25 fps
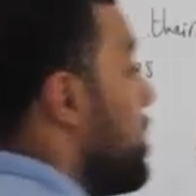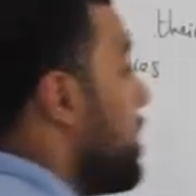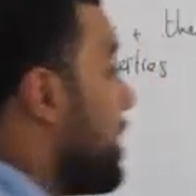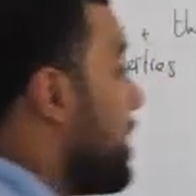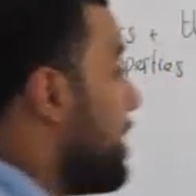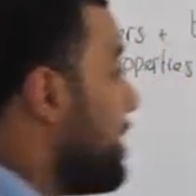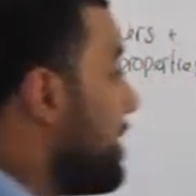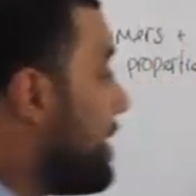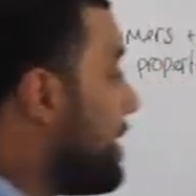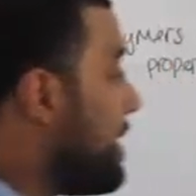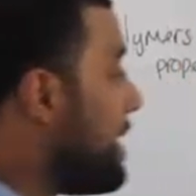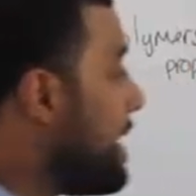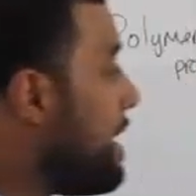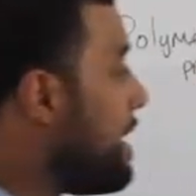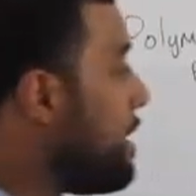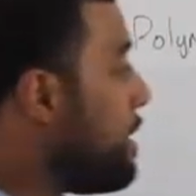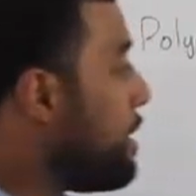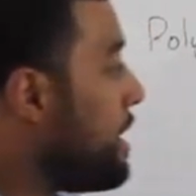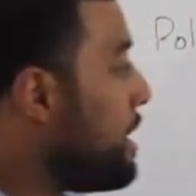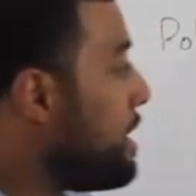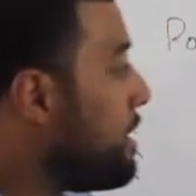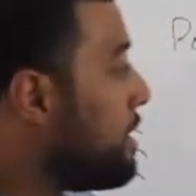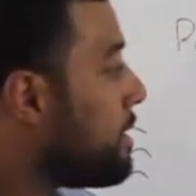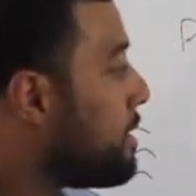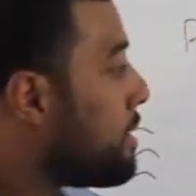you can see
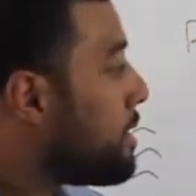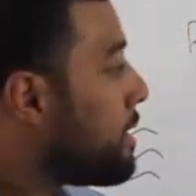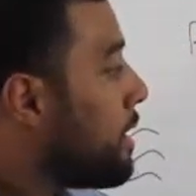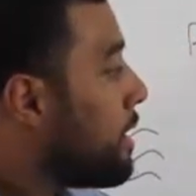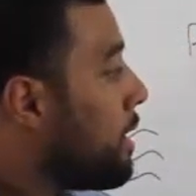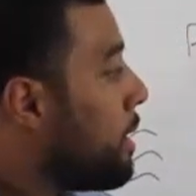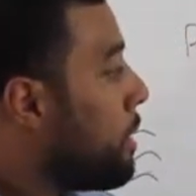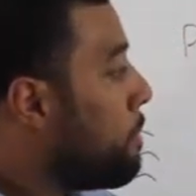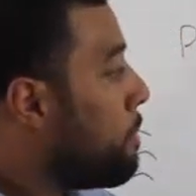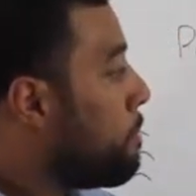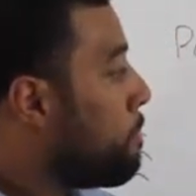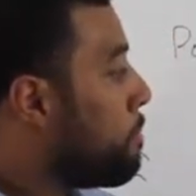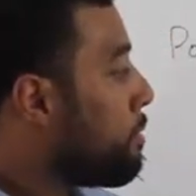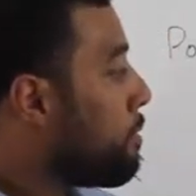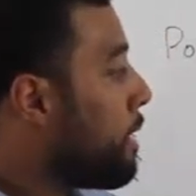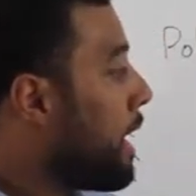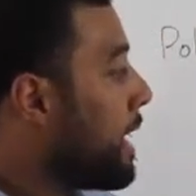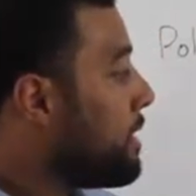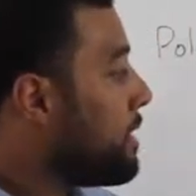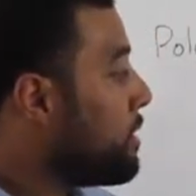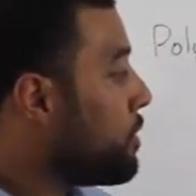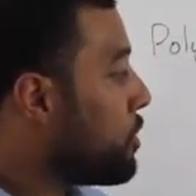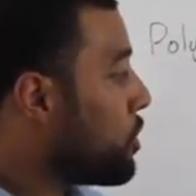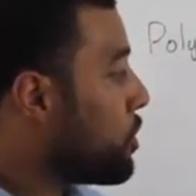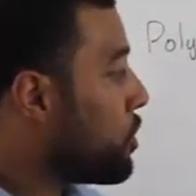these
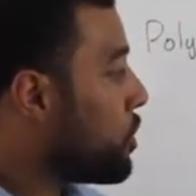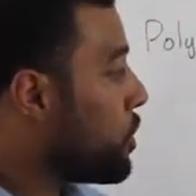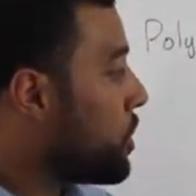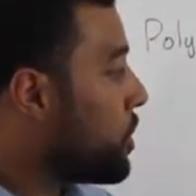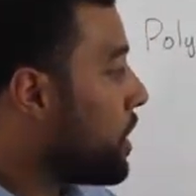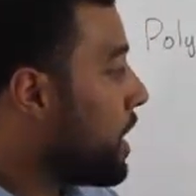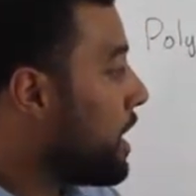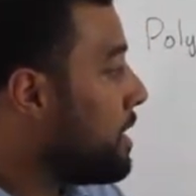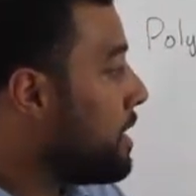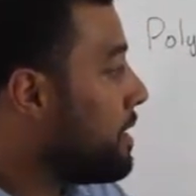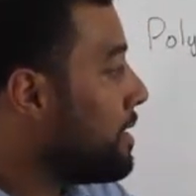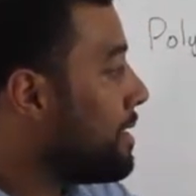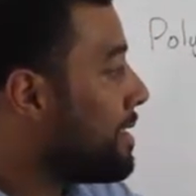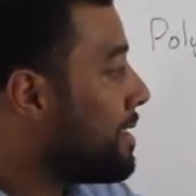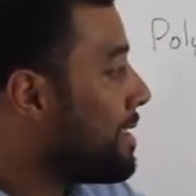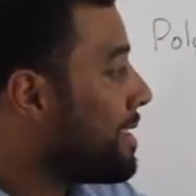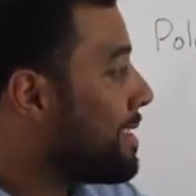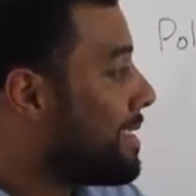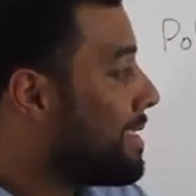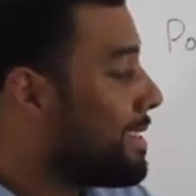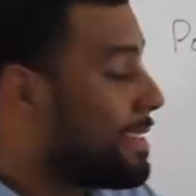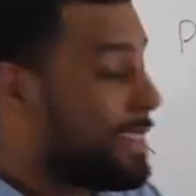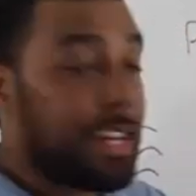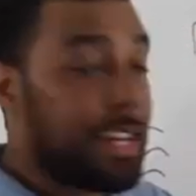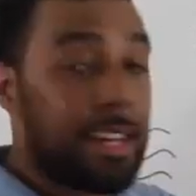branch chains
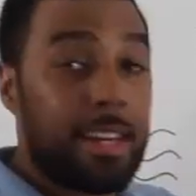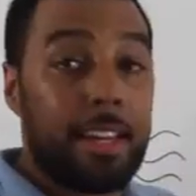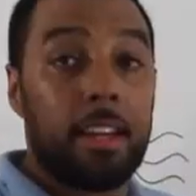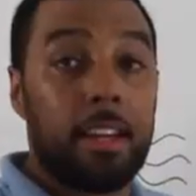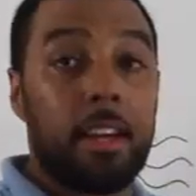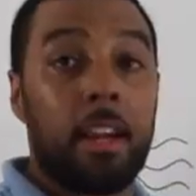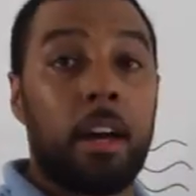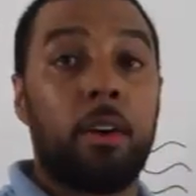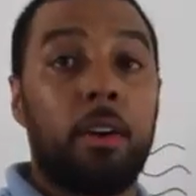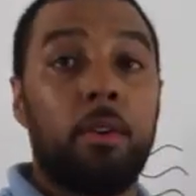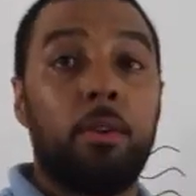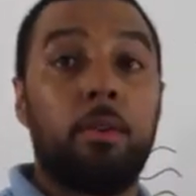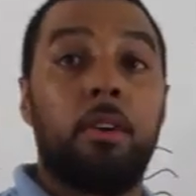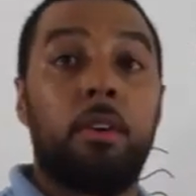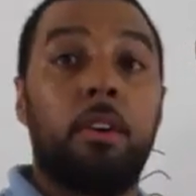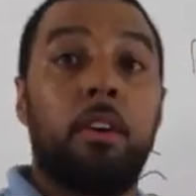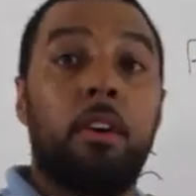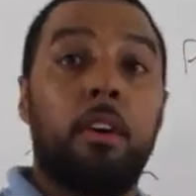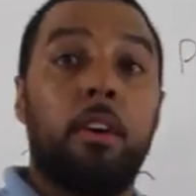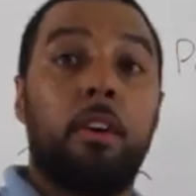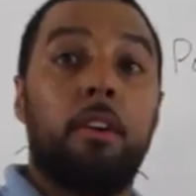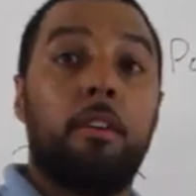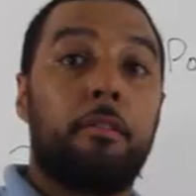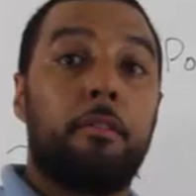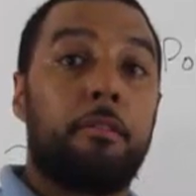sticking out
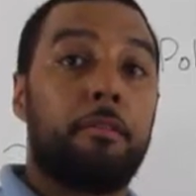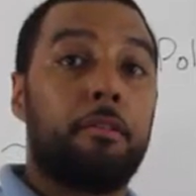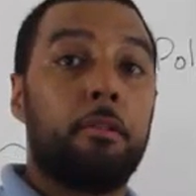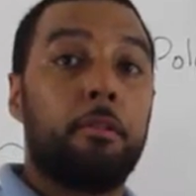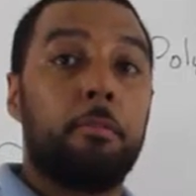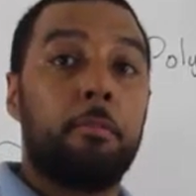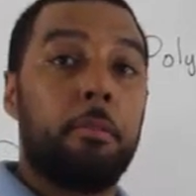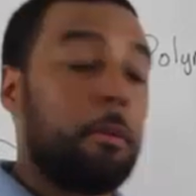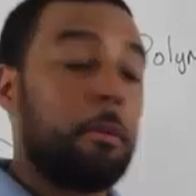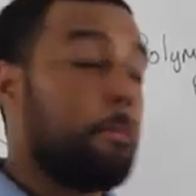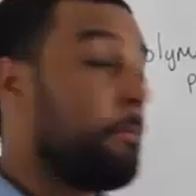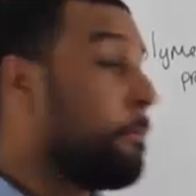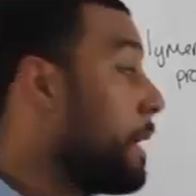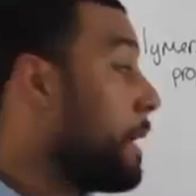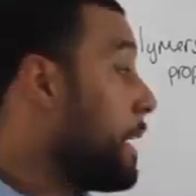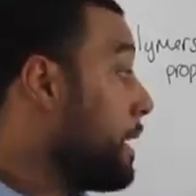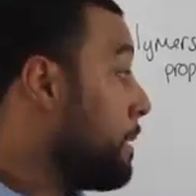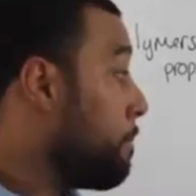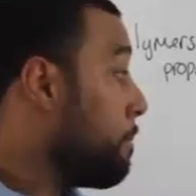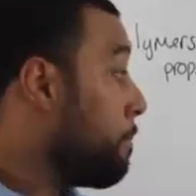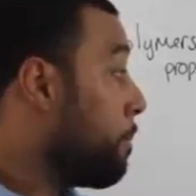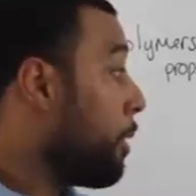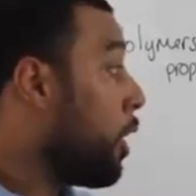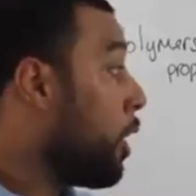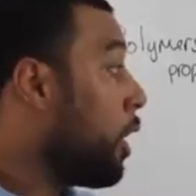from the
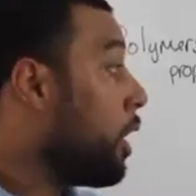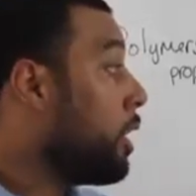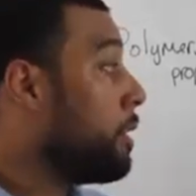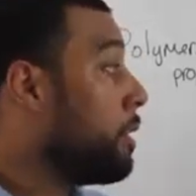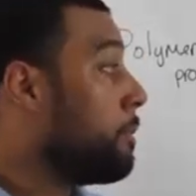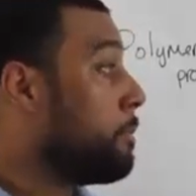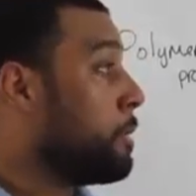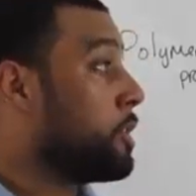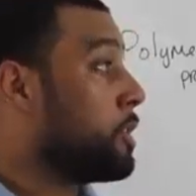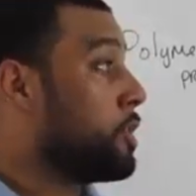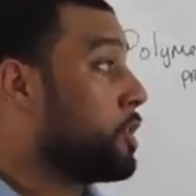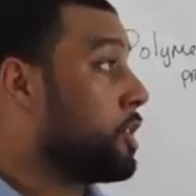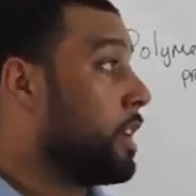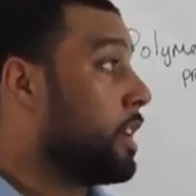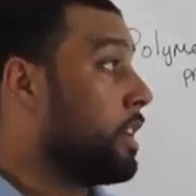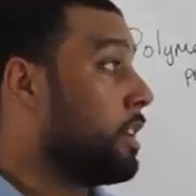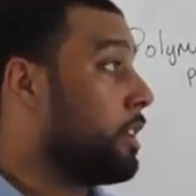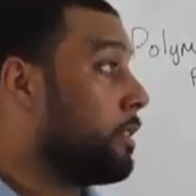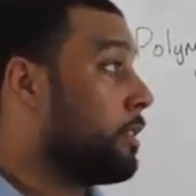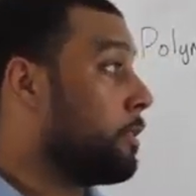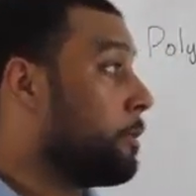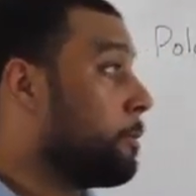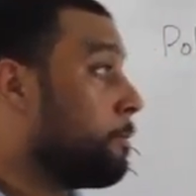main polymer chain.